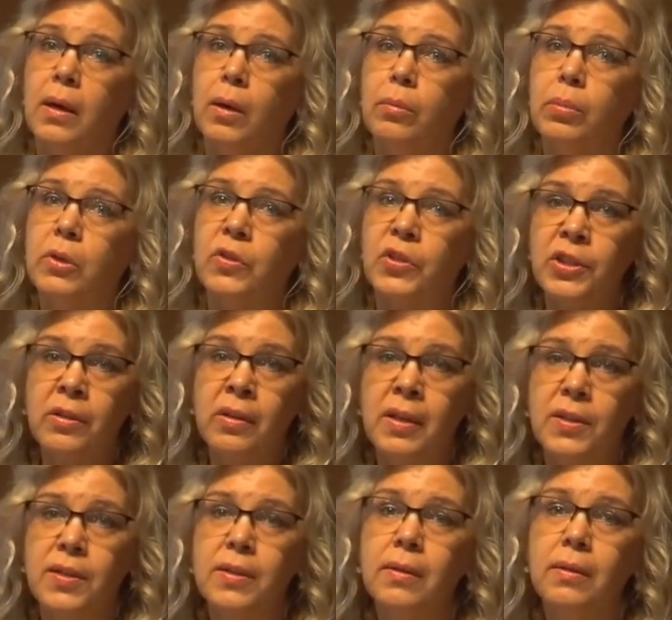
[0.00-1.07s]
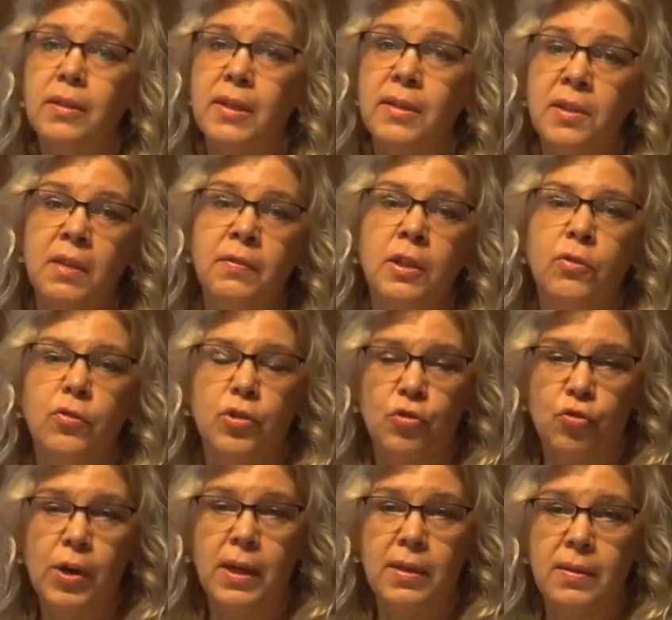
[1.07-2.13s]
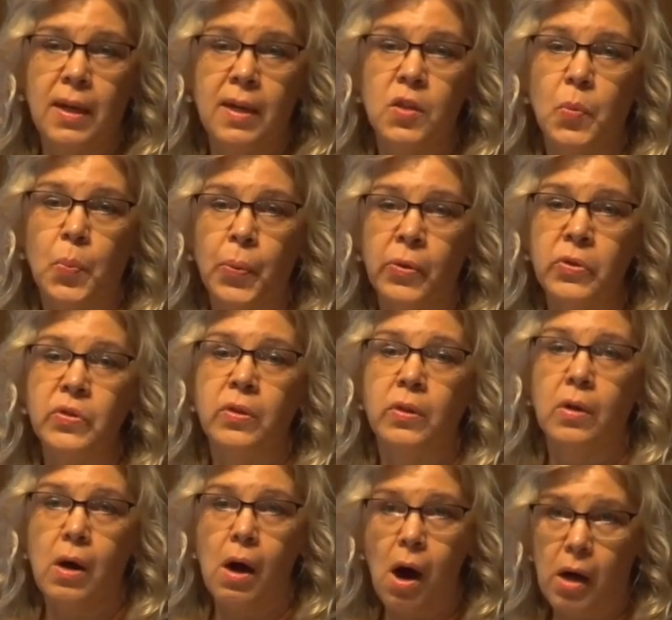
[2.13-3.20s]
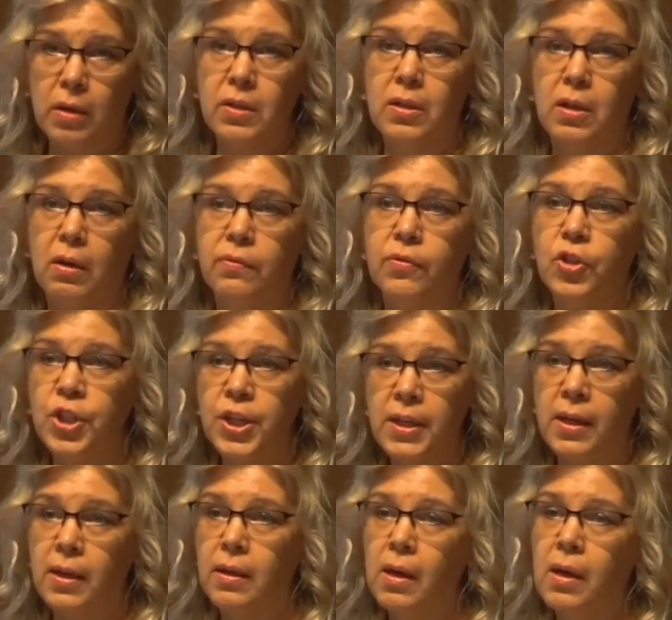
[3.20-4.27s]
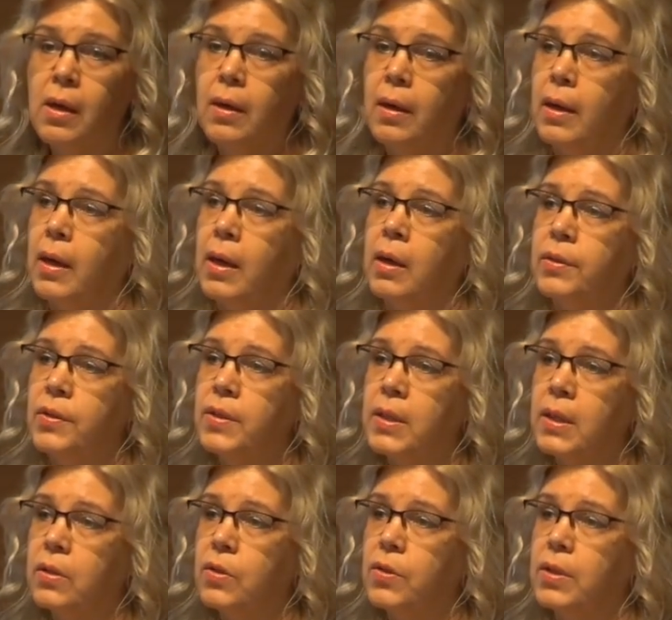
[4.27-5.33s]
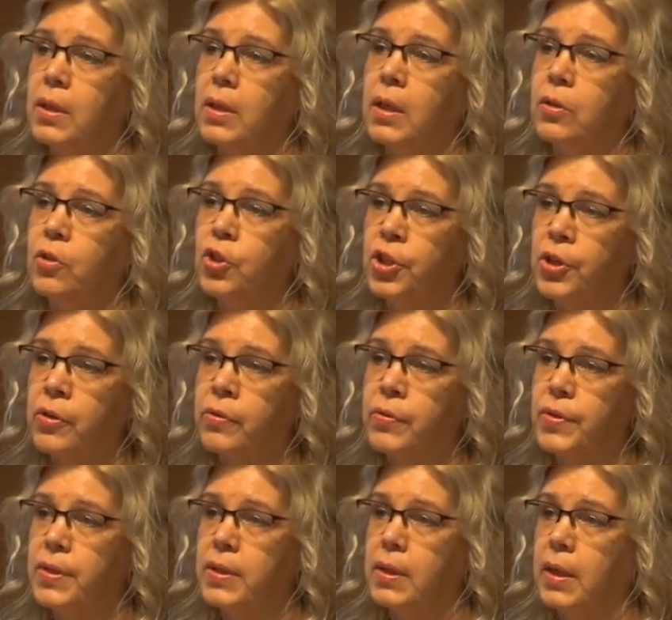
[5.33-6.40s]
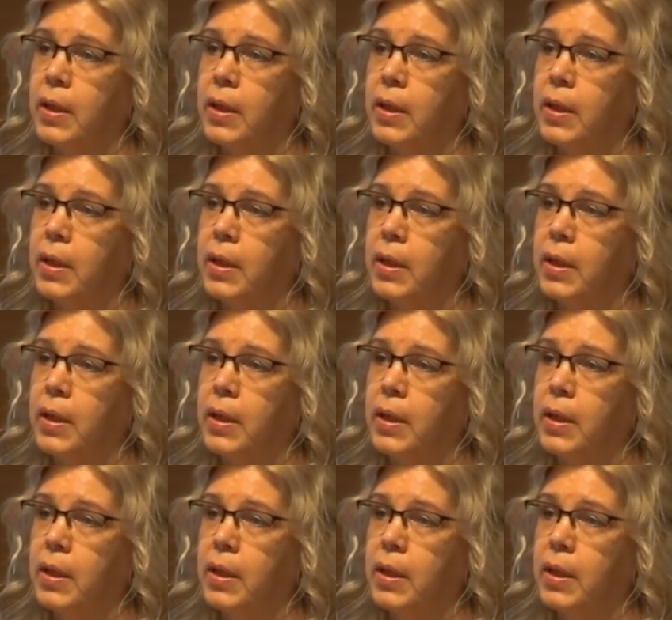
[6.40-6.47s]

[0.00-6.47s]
consider this sensitivity to stress as a personal cost of cheating, since cheaters